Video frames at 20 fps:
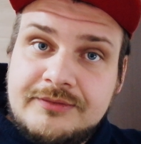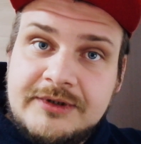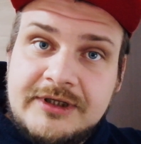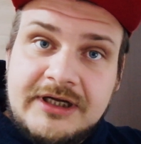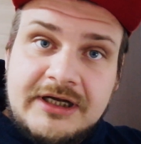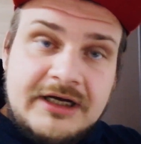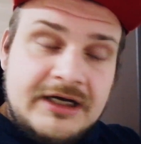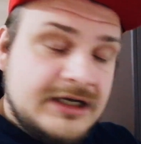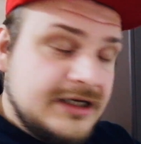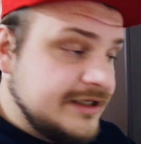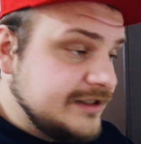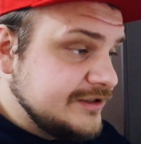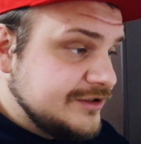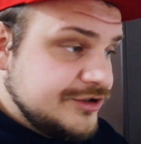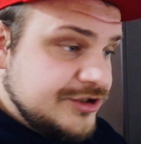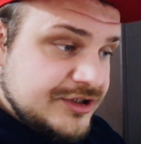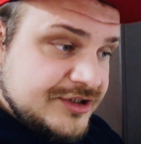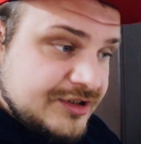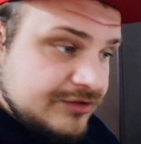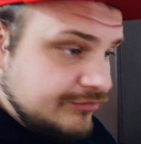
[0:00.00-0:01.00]
Uh, it's
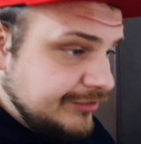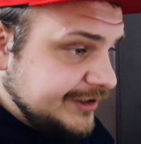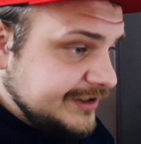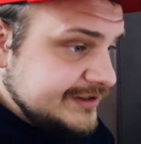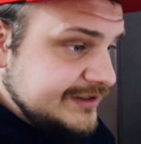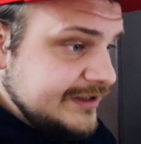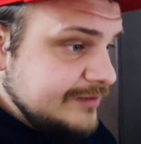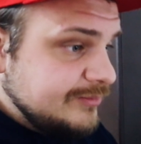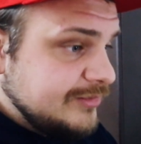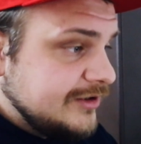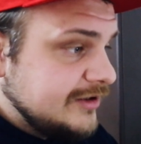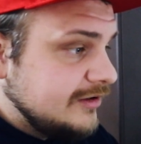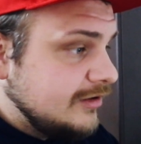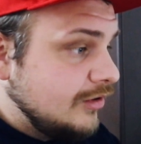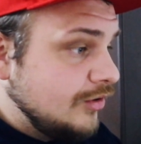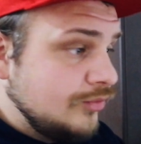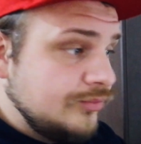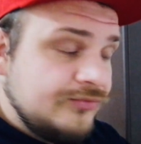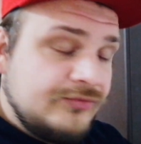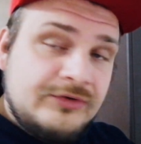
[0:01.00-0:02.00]
just a quick tip.
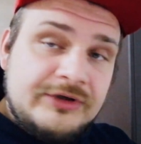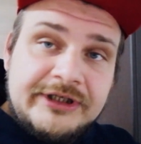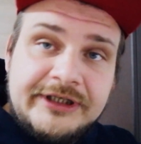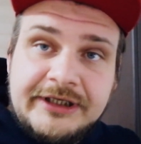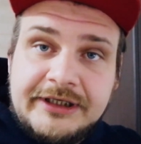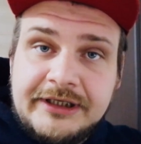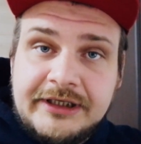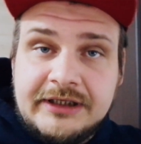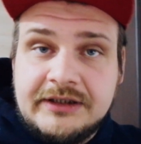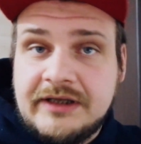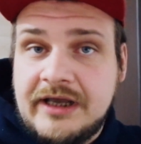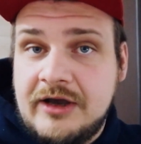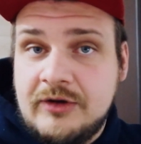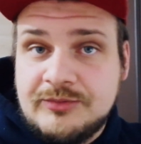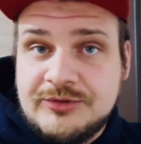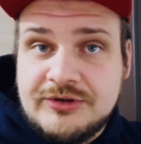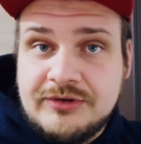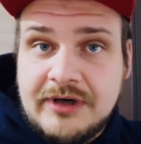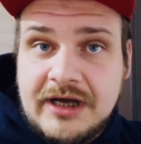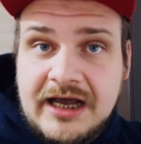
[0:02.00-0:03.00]
Hopefully it helps
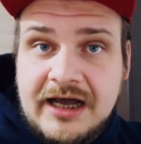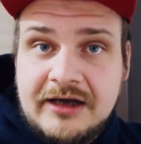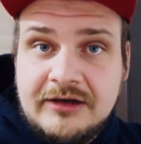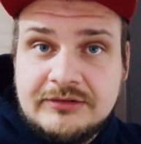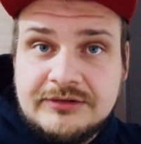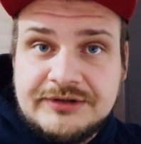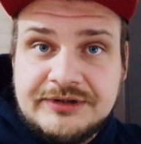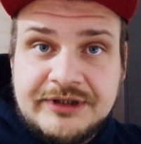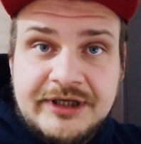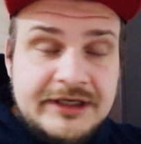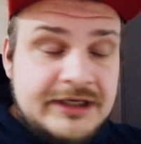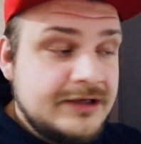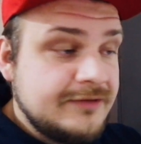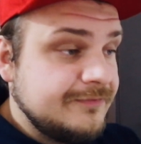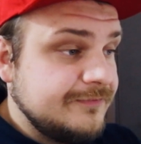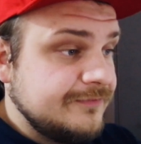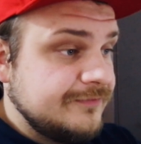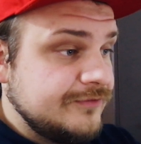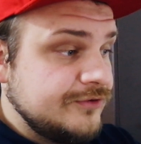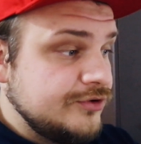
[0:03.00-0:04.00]
you out. If
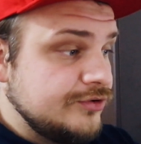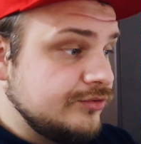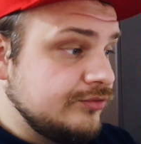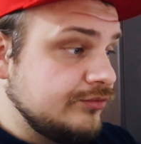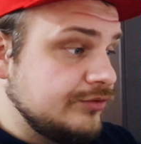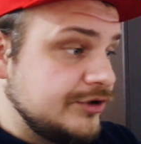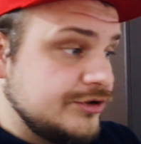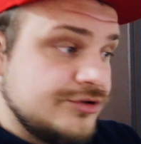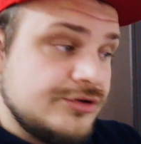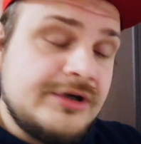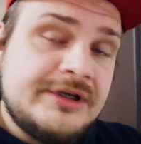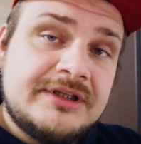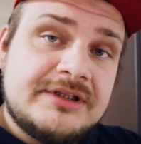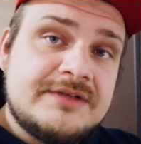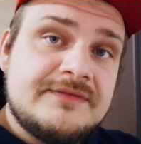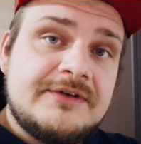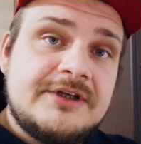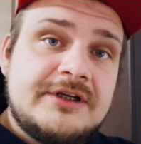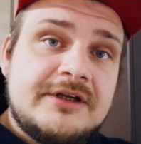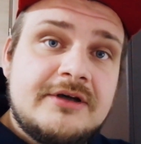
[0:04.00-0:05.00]
you enjoyed this
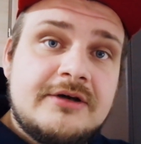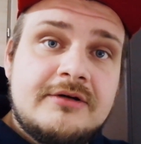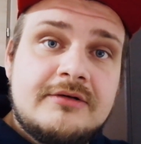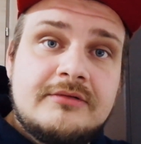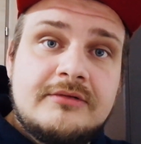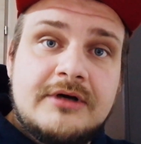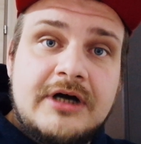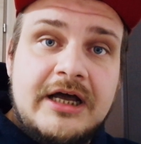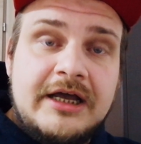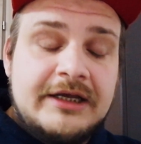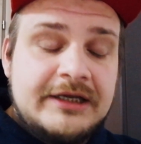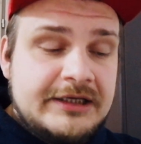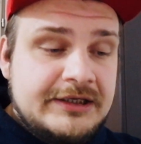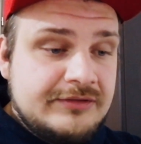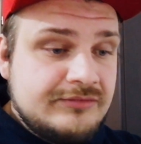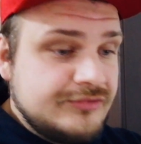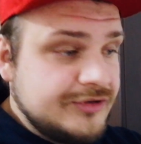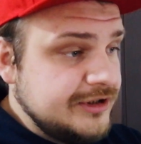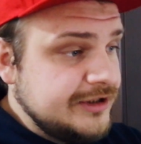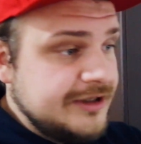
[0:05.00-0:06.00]
video, I
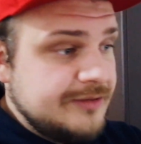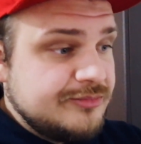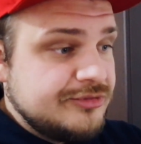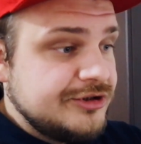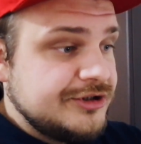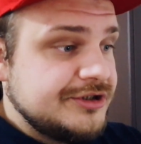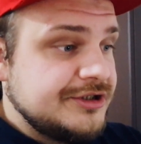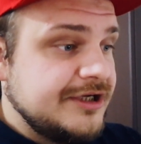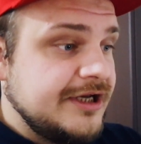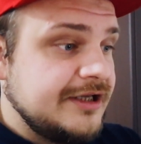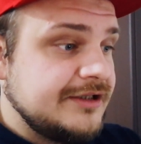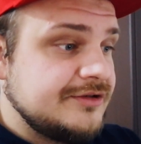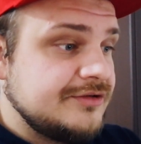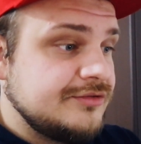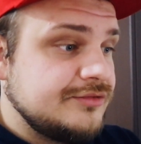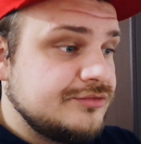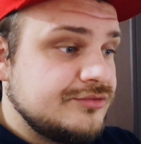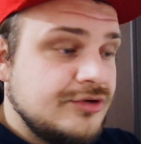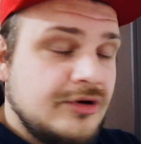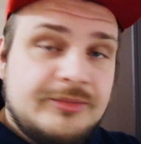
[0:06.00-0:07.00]
really appreciate you
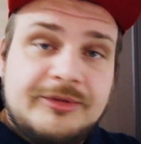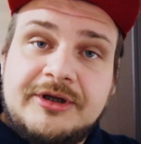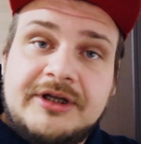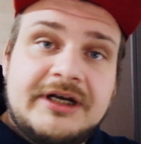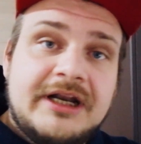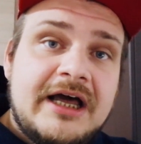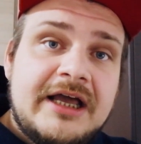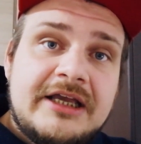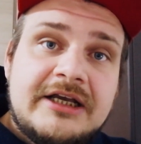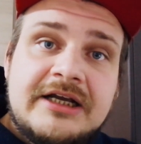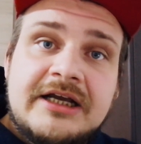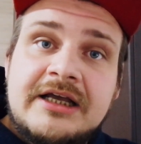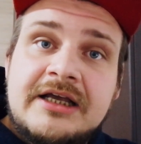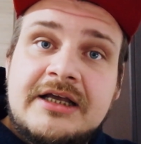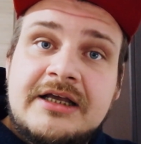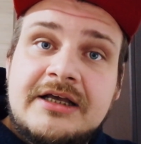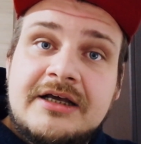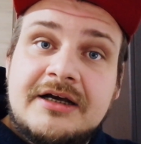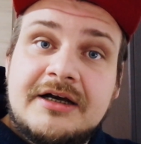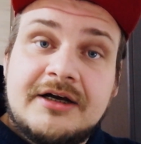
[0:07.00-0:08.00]
dropping a like,
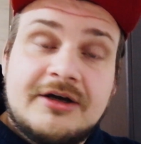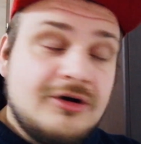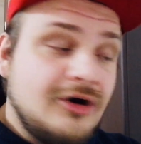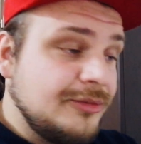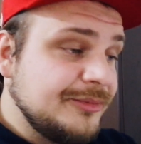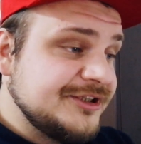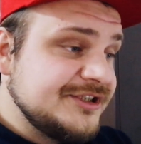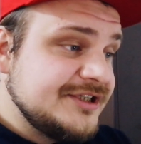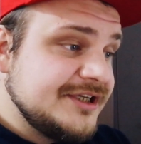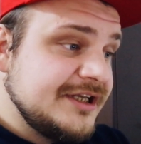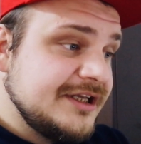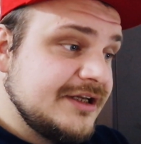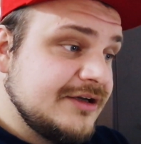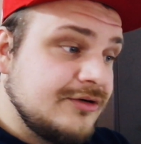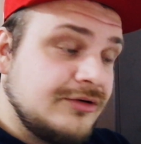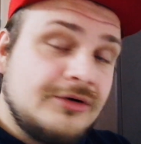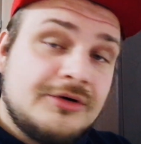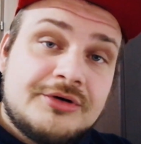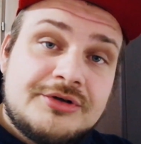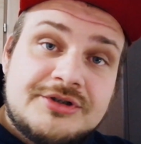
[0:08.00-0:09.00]
uh, commenting
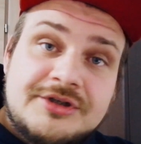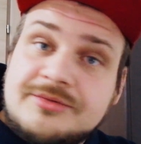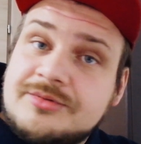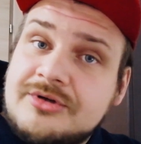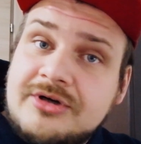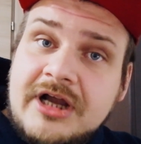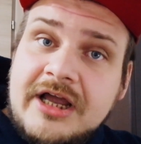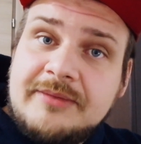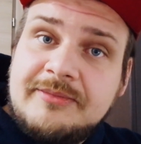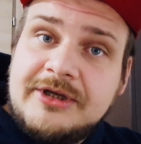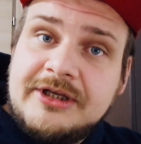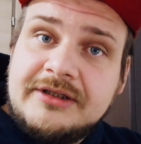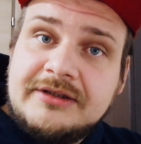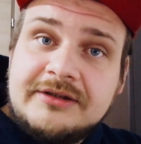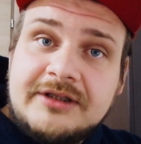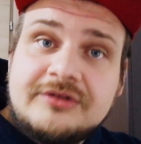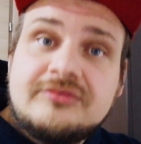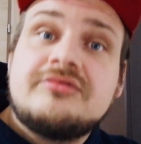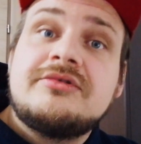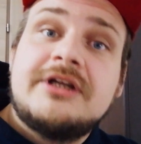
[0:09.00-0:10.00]
or subscribing.
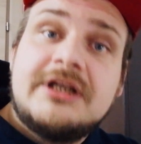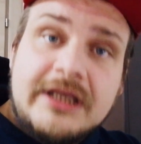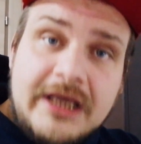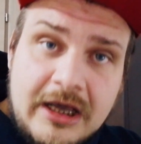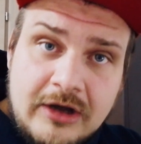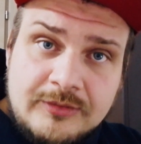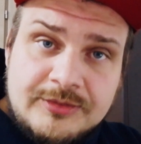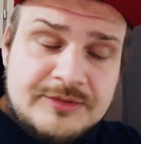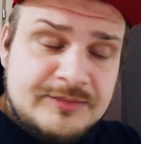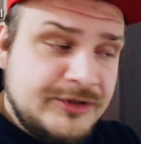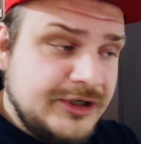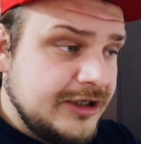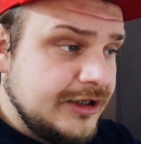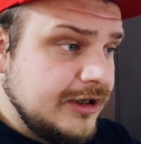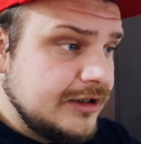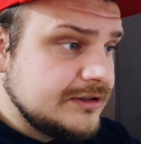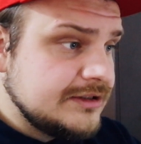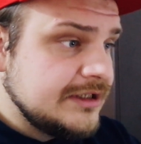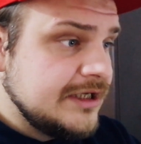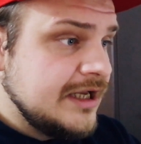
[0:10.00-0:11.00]
That really helps me a
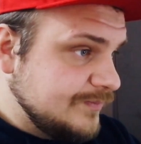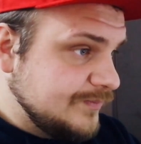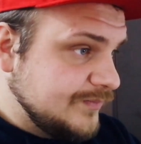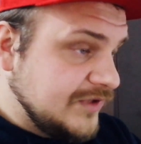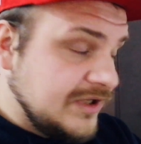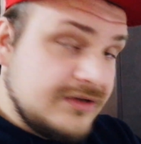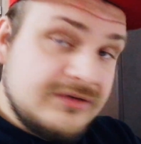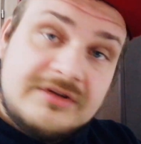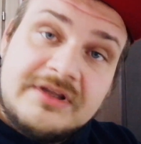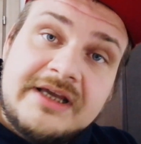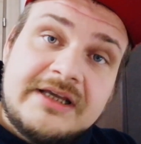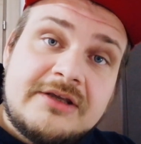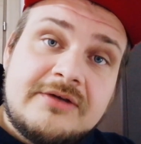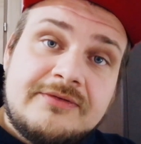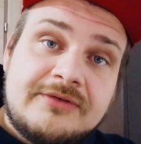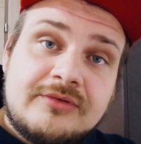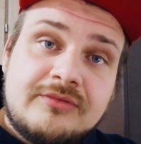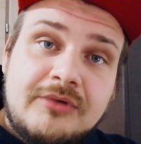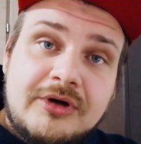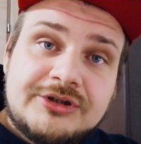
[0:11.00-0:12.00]
lot. And thank you for
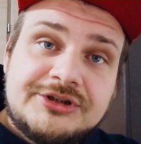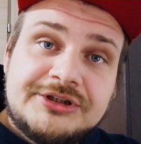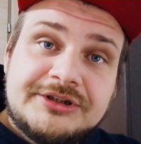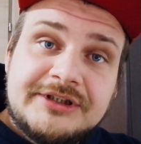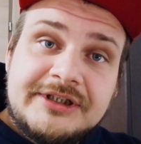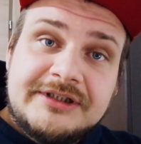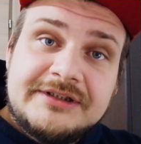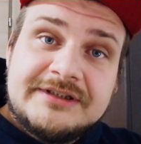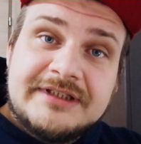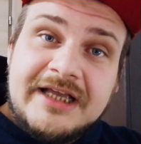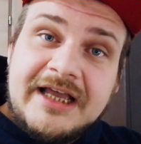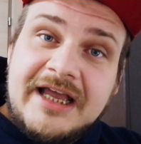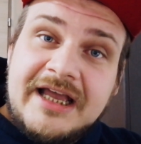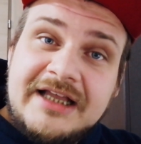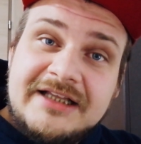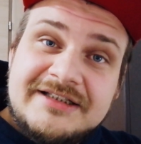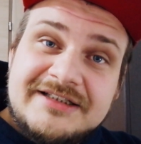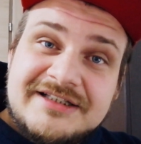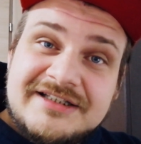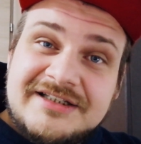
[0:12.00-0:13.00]
watching this
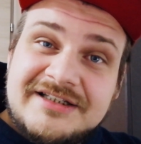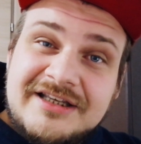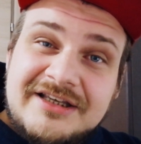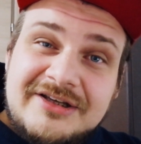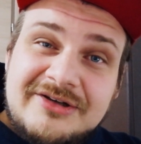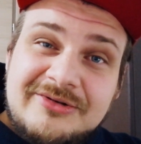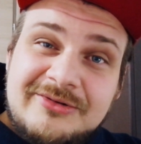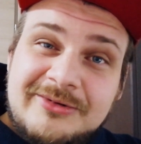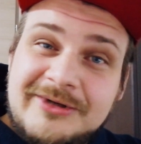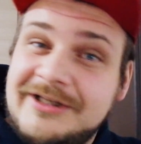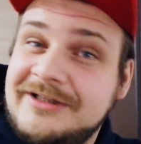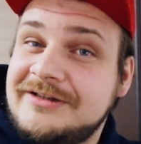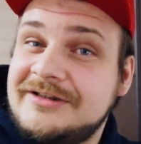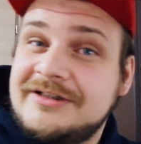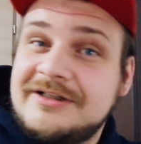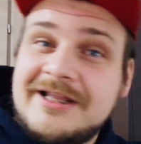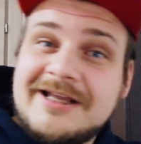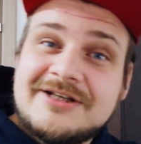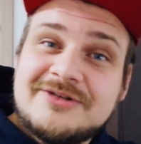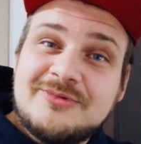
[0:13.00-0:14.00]
and see you in the
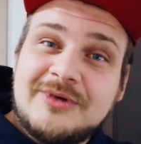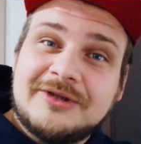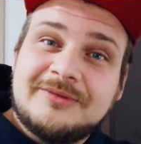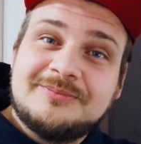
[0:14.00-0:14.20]
next one.